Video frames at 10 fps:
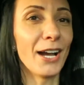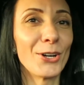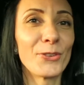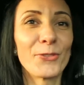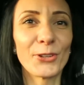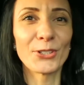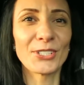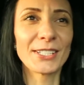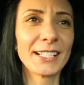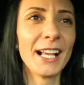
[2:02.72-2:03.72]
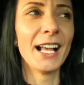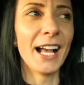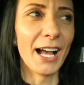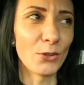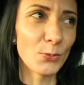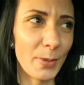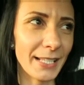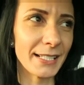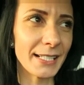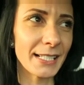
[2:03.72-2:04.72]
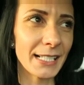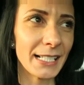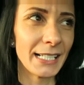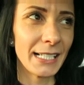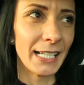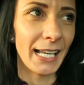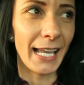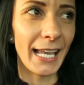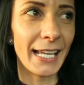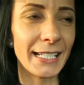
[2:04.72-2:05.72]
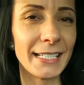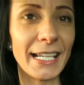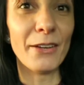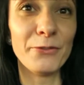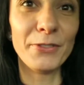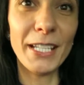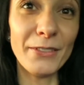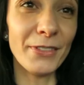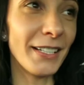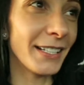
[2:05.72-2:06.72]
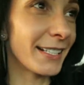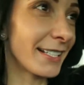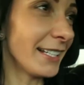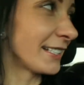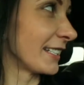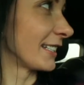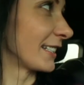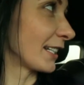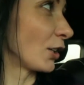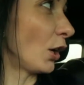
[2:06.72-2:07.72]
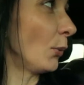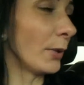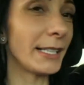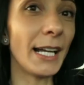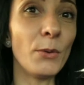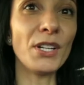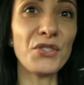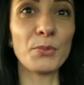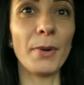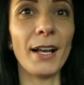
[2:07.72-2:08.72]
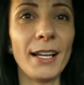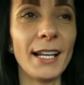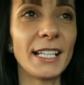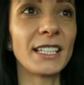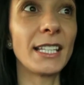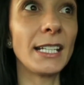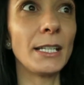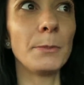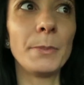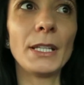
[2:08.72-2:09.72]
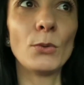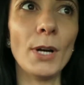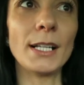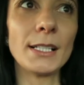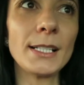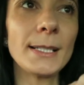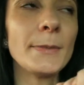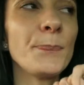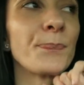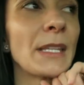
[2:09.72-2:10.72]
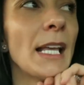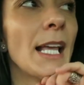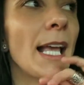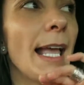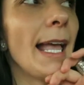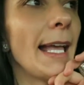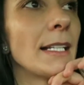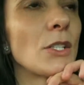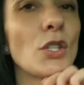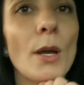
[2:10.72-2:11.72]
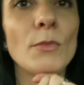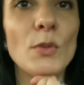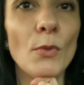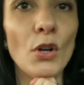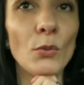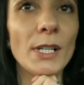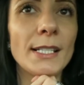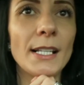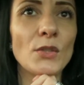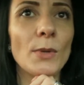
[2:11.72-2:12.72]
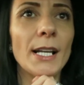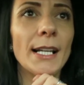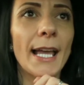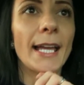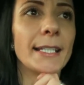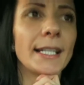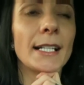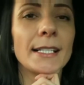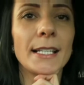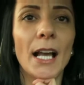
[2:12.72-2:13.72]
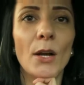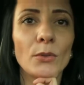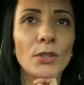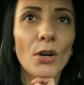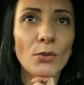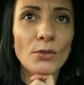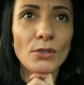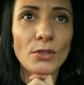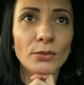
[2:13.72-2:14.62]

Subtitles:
our first house plants, and I'm very excited. Can't wait. I want to buy like 3 big ones and some small ones as well, and I'll see how it goes.